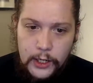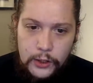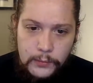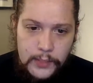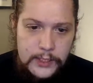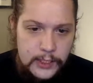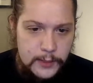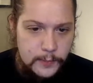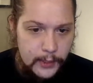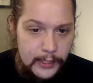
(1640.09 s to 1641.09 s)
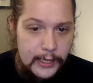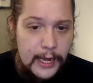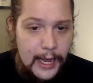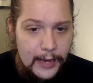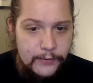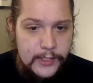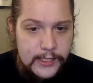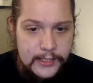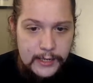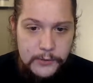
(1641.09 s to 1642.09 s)
You must explain every
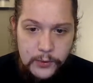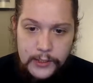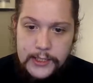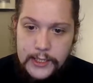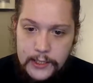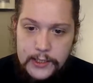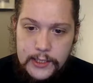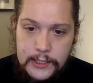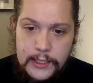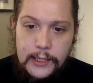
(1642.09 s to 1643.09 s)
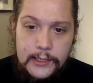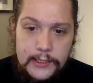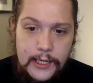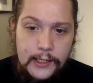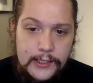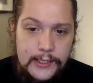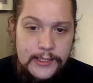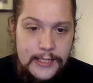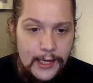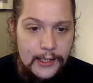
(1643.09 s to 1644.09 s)
step to us in detail and tell us
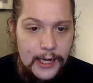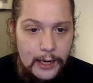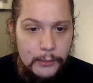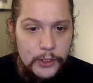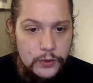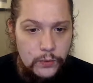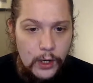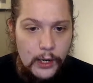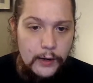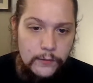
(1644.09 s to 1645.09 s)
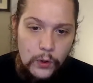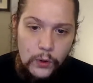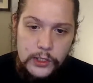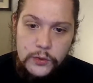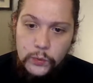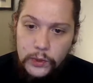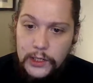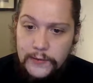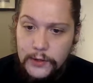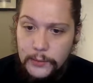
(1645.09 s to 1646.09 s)
exactly how much you want. Of course, we'll
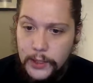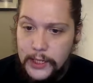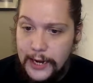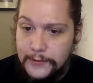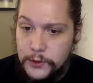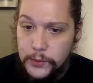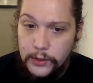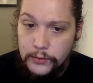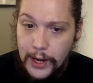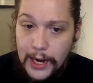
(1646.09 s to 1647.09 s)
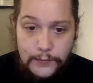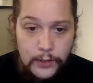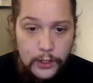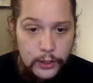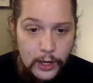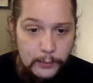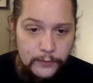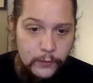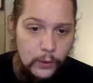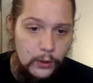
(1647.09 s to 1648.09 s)
give you the money after we arrive, not
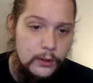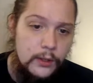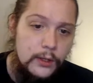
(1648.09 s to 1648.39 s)
before.